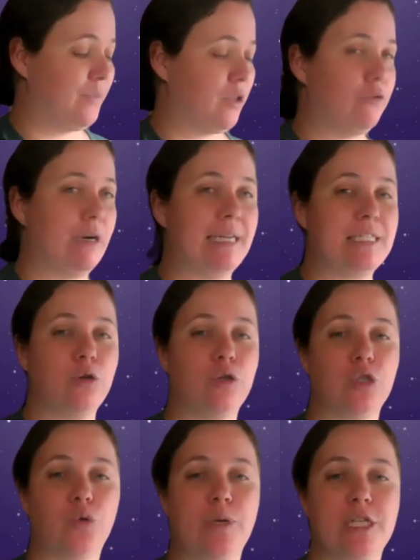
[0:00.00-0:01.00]
Right, let's go on
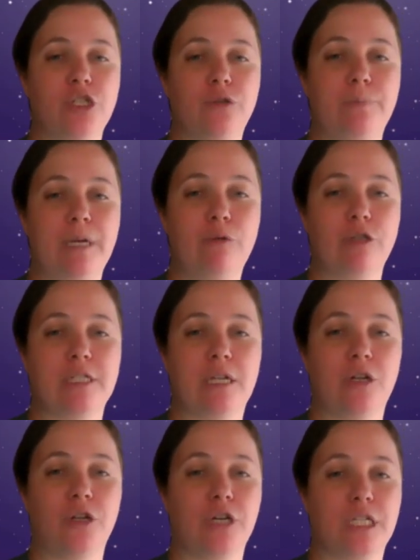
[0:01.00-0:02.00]
to question B, which is the
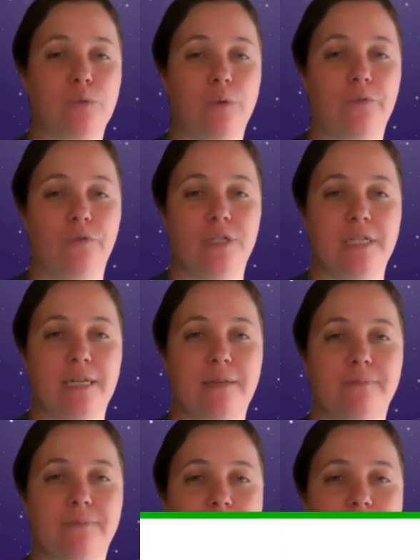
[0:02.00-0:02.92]
last one for today.